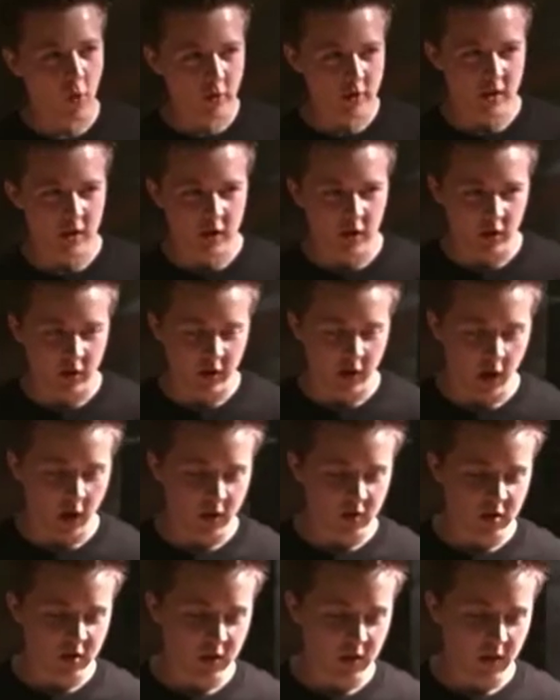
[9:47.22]
4 security
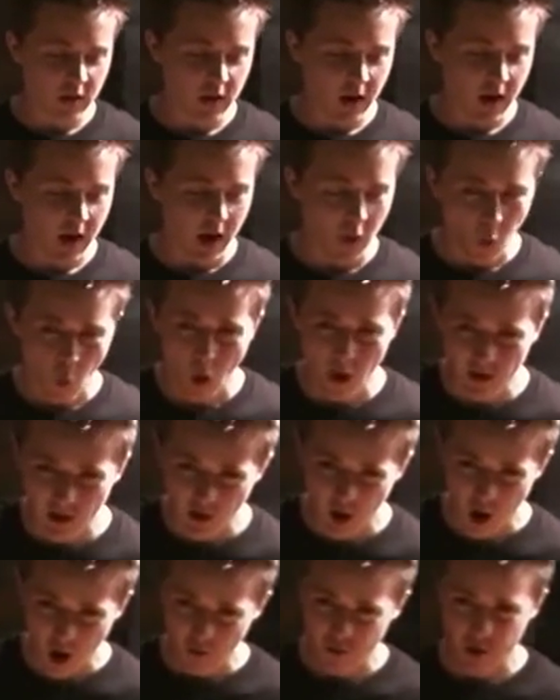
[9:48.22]
guards, and
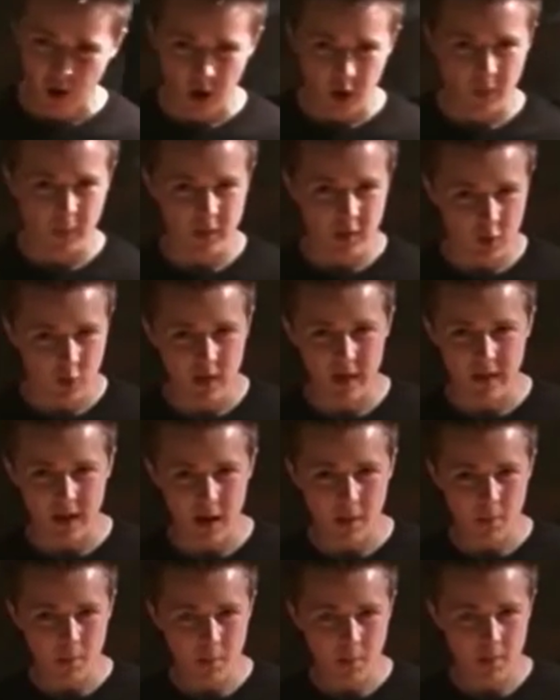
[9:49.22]
1 golf cart between
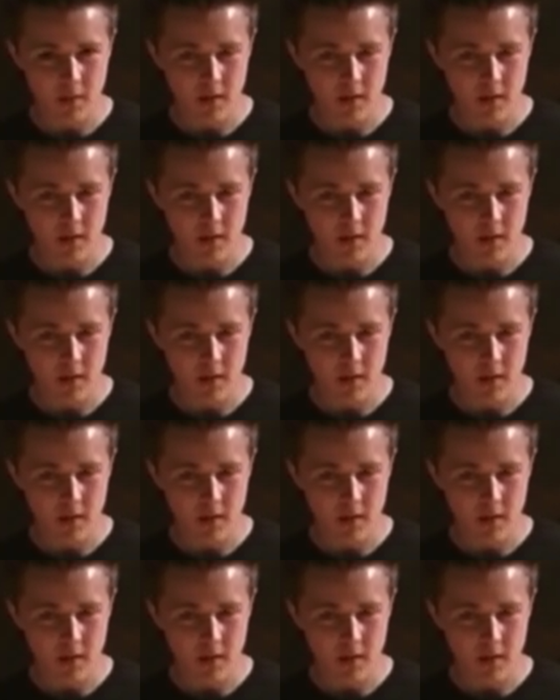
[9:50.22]
them.